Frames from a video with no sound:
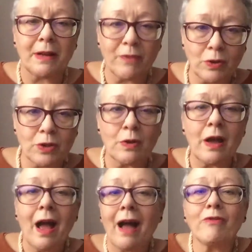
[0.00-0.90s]
and I've got
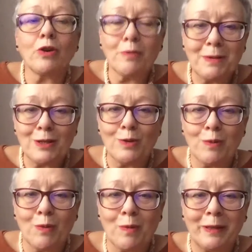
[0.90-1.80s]
to be
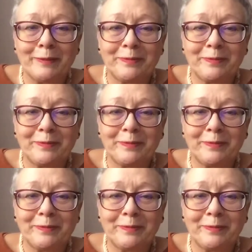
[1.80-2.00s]
superwoman.